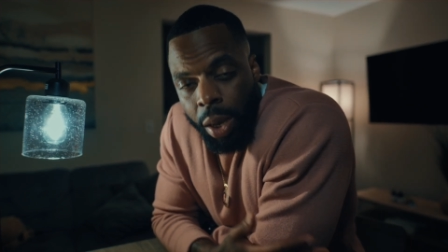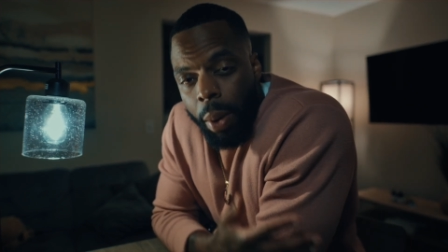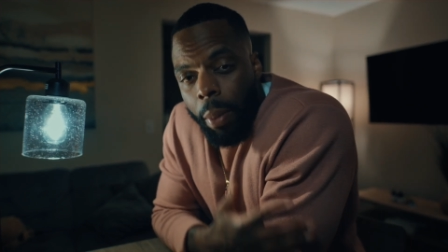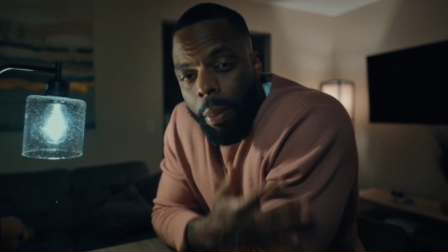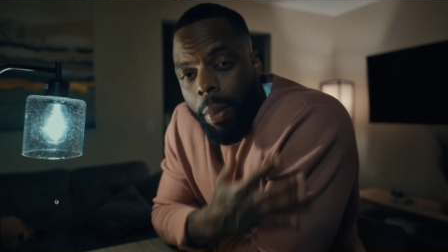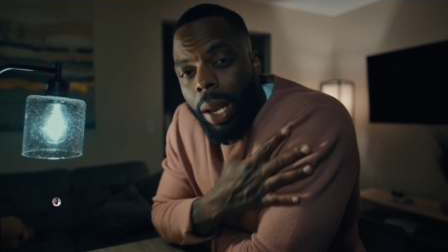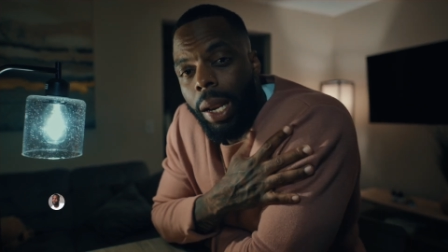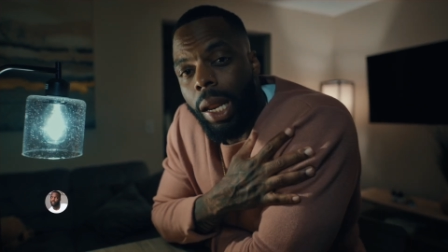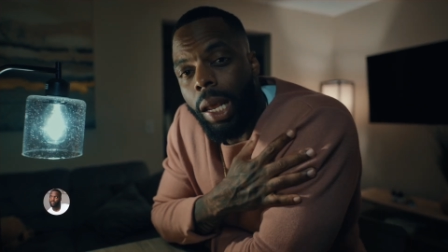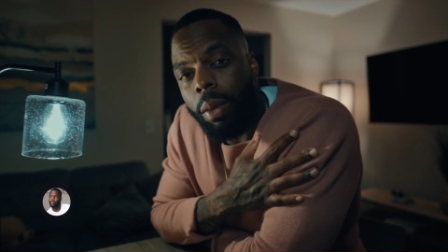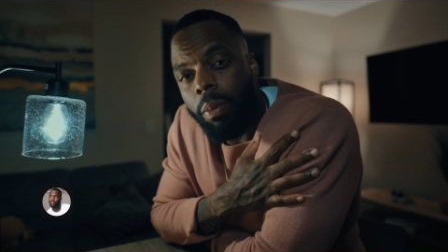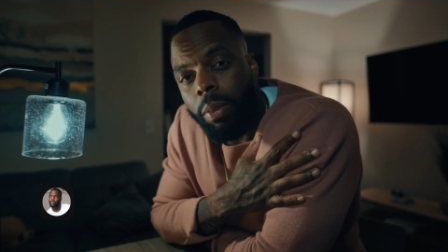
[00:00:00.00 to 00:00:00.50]

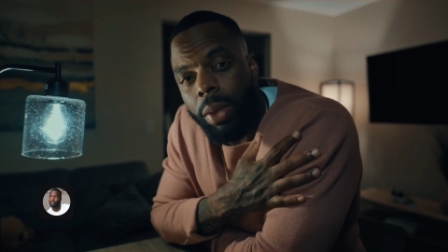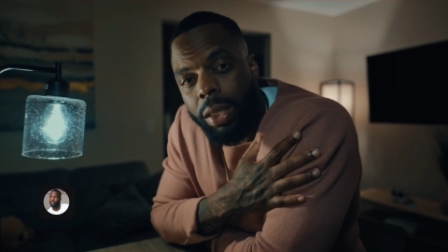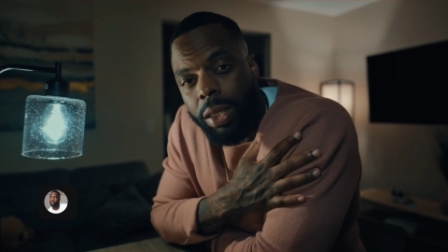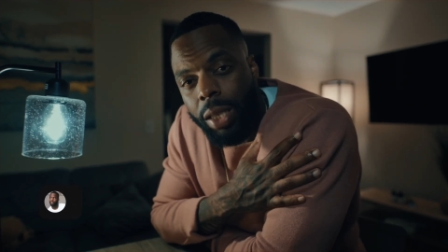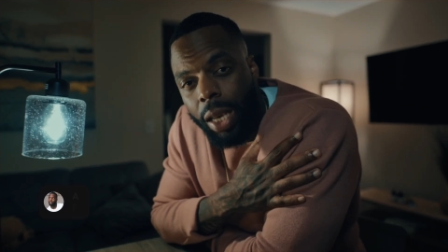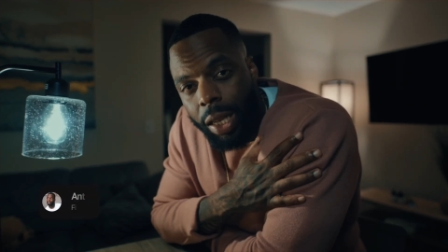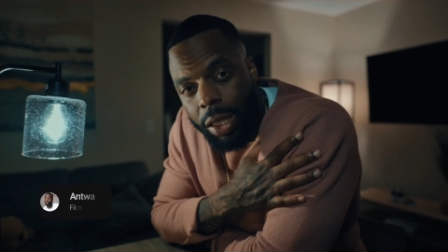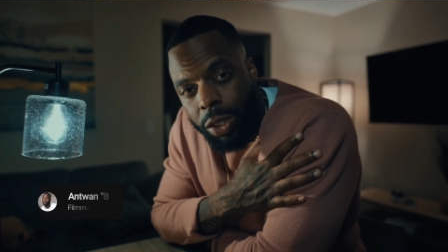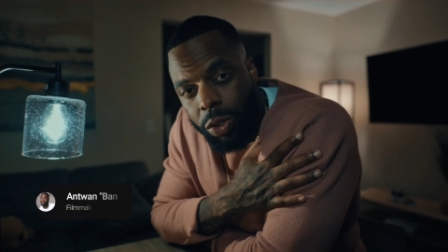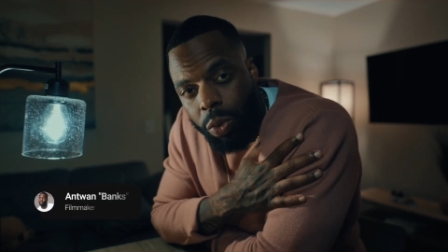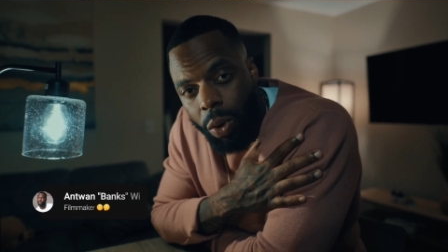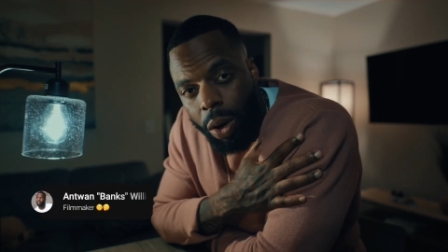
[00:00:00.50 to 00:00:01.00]
My name is
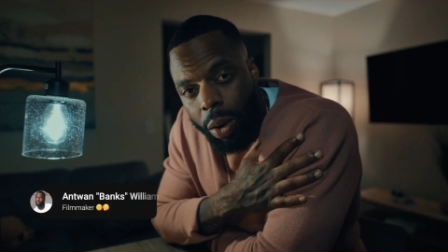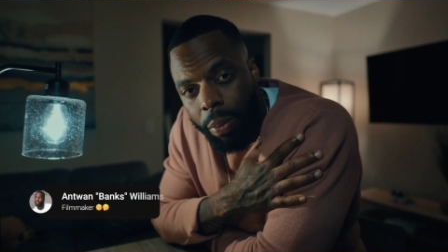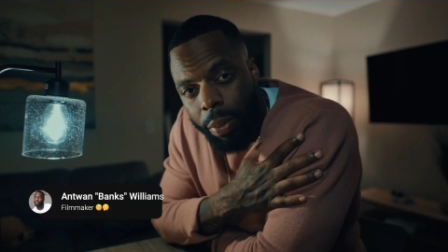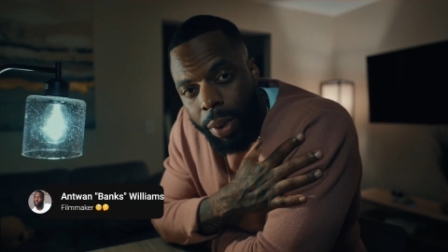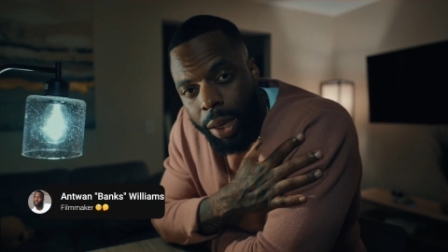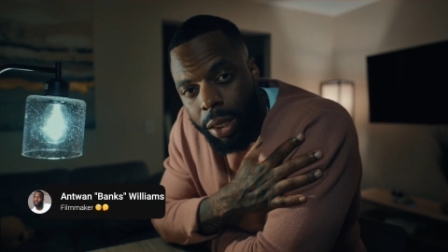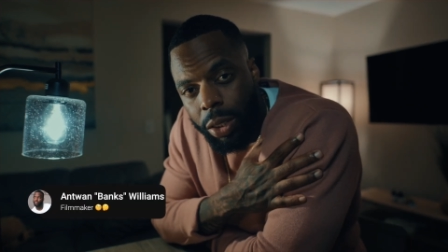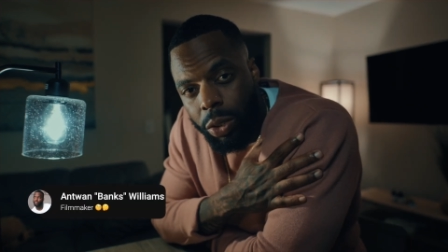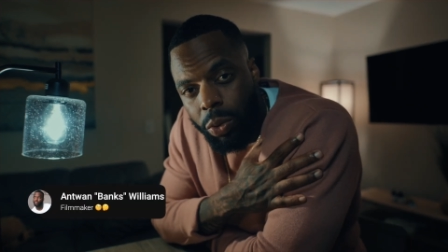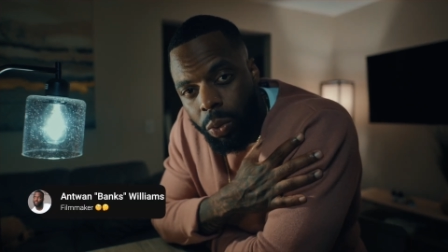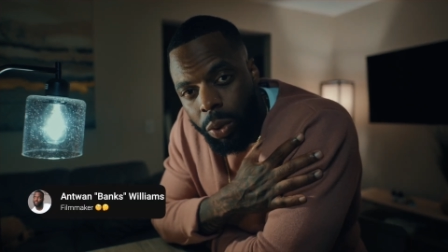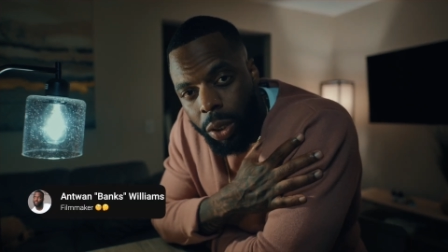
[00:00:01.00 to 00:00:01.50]
Antoine
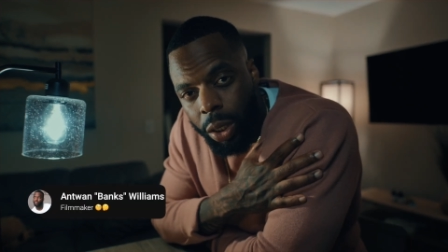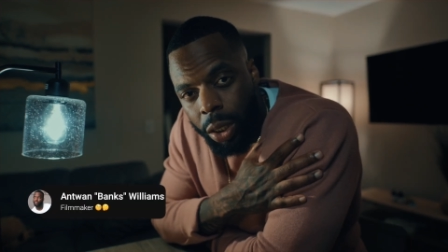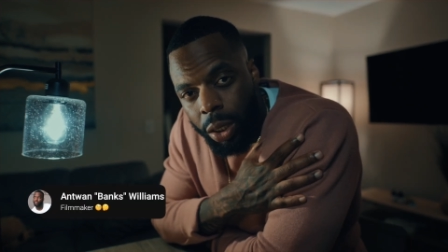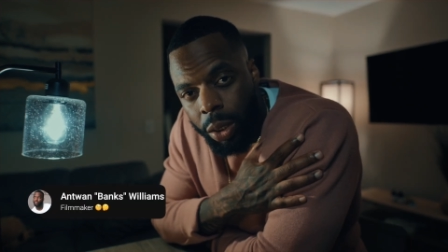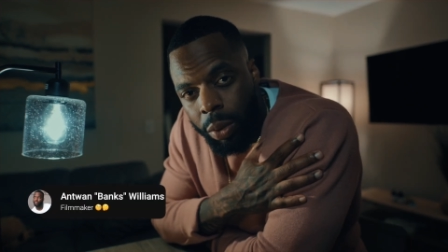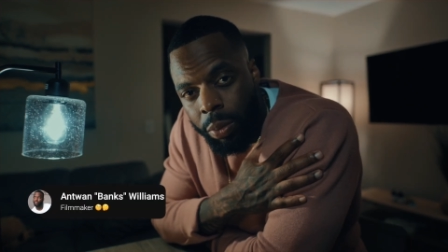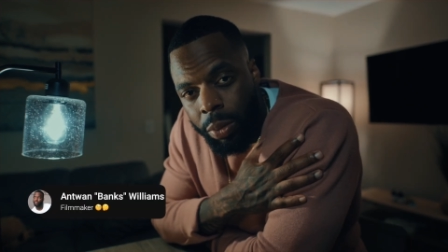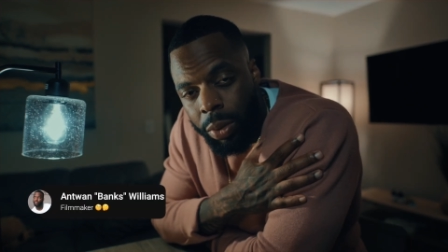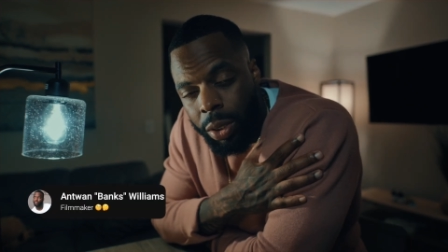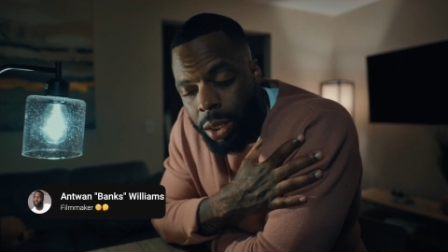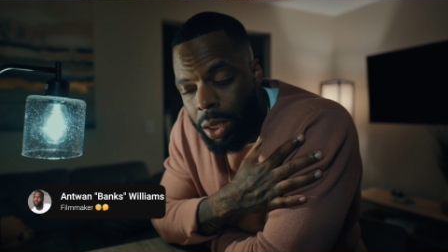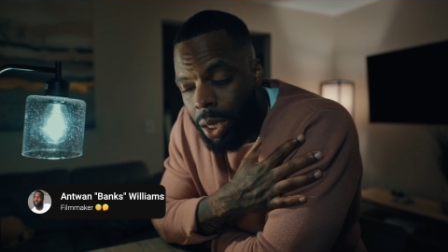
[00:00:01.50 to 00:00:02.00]
Banks
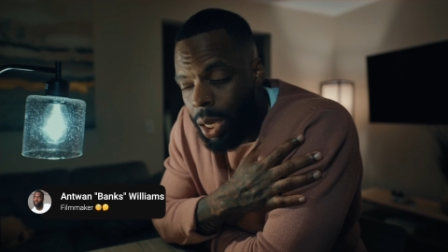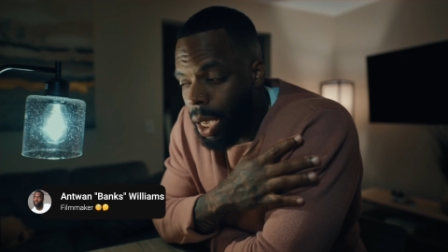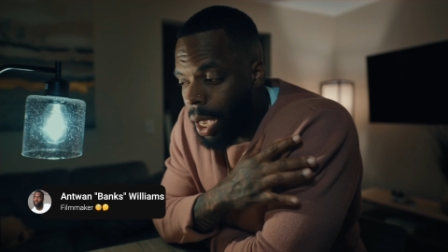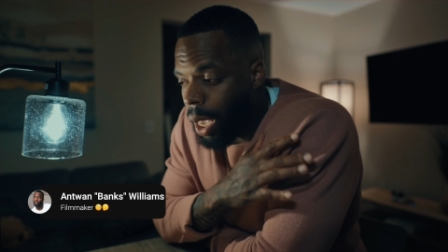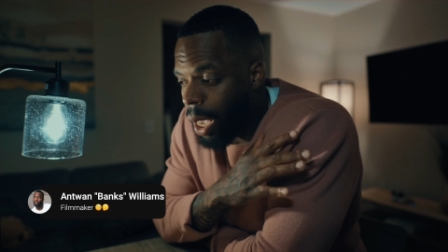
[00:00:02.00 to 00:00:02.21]
Williams,